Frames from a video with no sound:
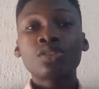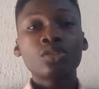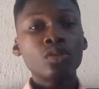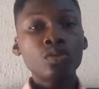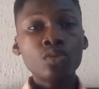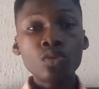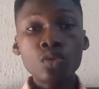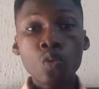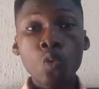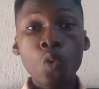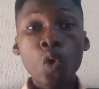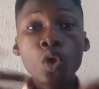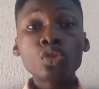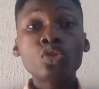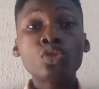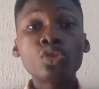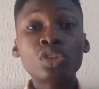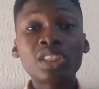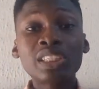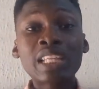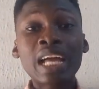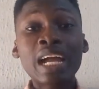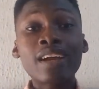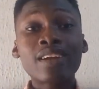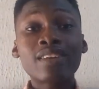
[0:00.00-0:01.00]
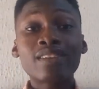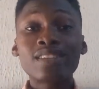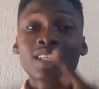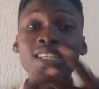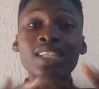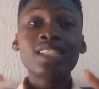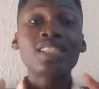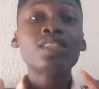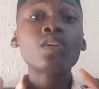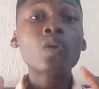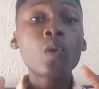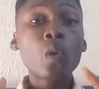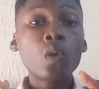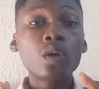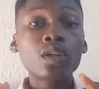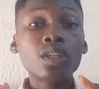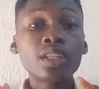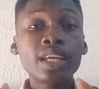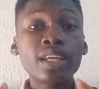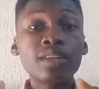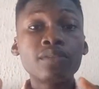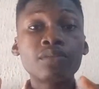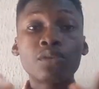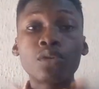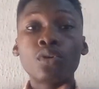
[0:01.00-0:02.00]
No, once you start creating
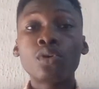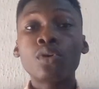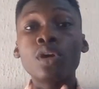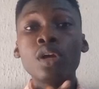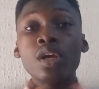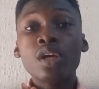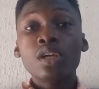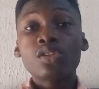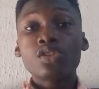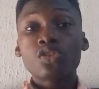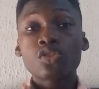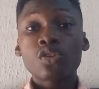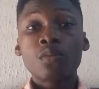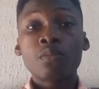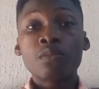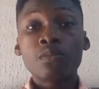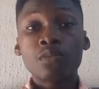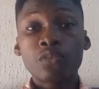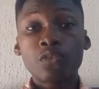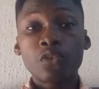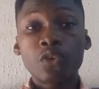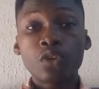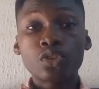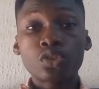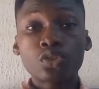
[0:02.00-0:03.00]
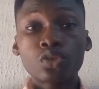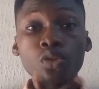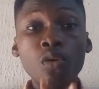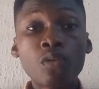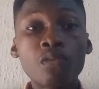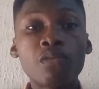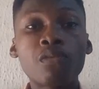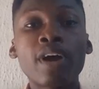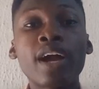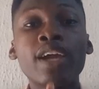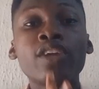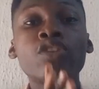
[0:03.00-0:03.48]
content for Stonba,